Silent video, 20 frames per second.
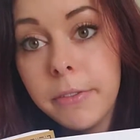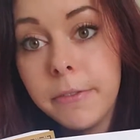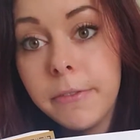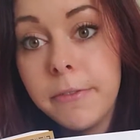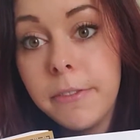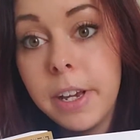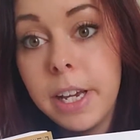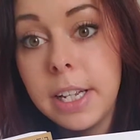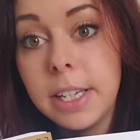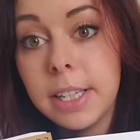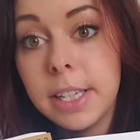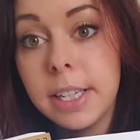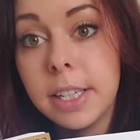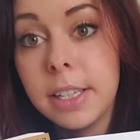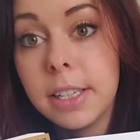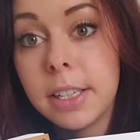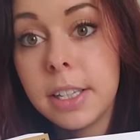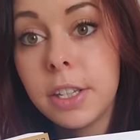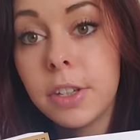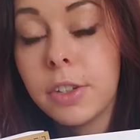
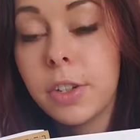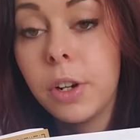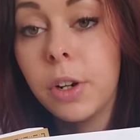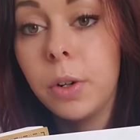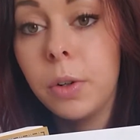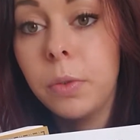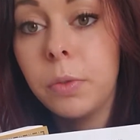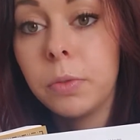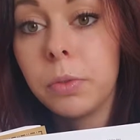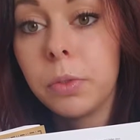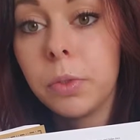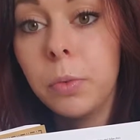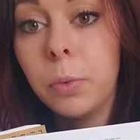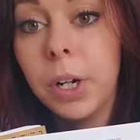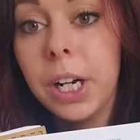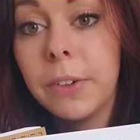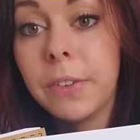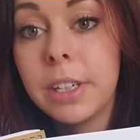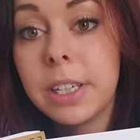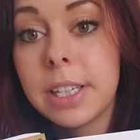phases. So
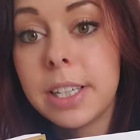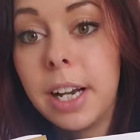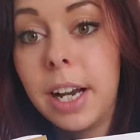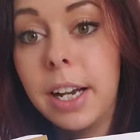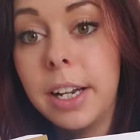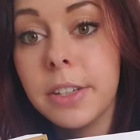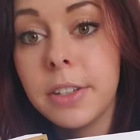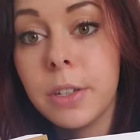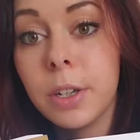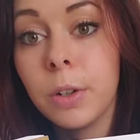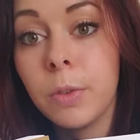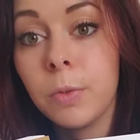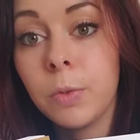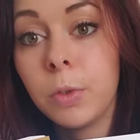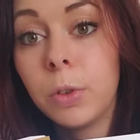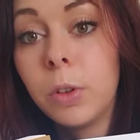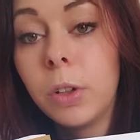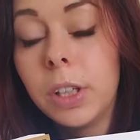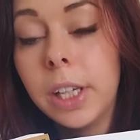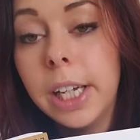whatever signs are
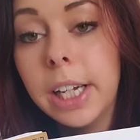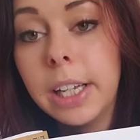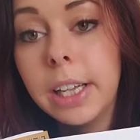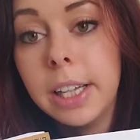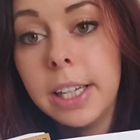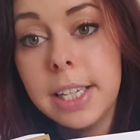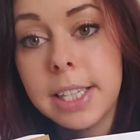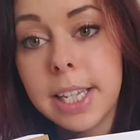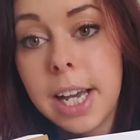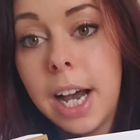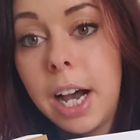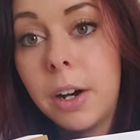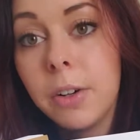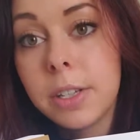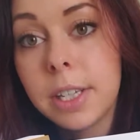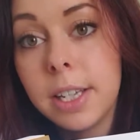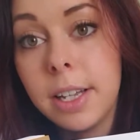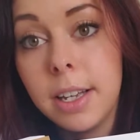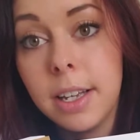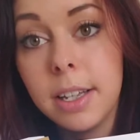ruling these
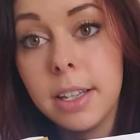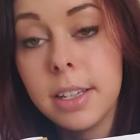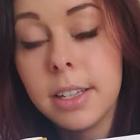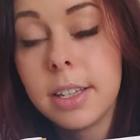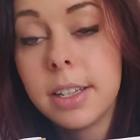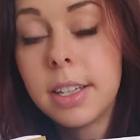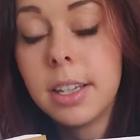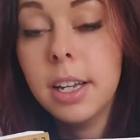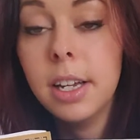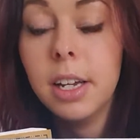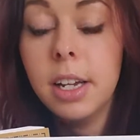houses,